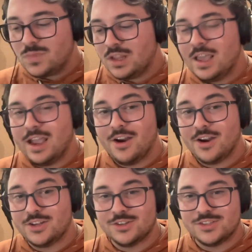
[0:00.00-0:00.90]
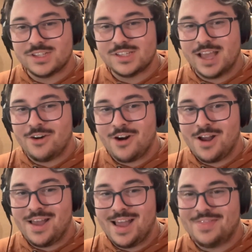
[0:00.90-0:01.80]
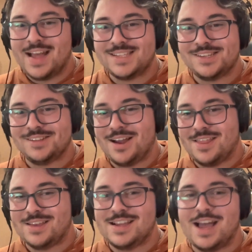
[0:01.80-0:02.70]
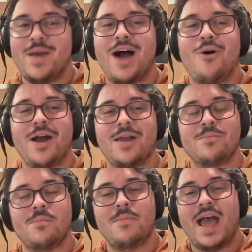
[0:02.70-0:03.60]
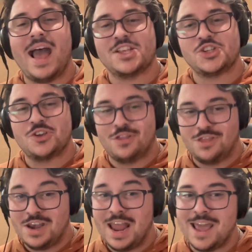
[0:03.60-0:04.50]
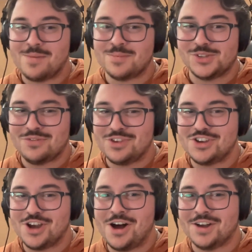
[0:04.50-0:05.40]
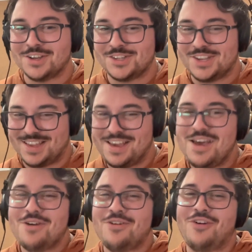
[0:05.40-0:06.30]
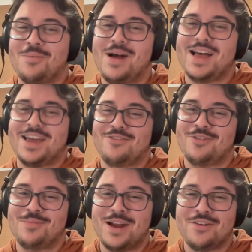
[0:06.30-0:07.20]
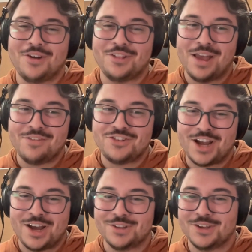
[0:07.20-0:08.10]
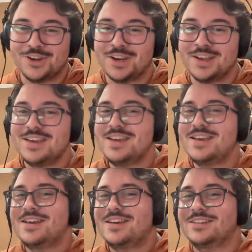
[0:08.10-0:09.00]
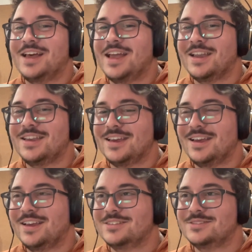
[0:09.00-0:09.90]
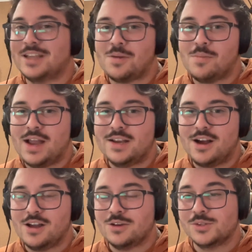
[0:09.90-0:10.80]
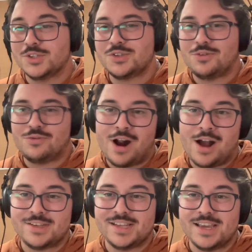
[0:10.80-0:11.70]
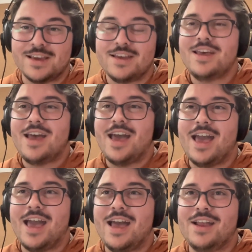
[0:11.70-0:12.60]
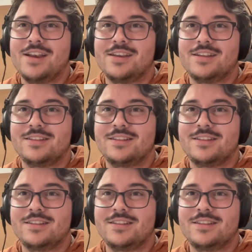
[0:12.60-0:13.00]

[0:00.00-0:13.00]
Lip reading: characters, etc. And that's a lot of the time how I mask the names of the dogs from my real life childhood. Like my dog was Roxy, and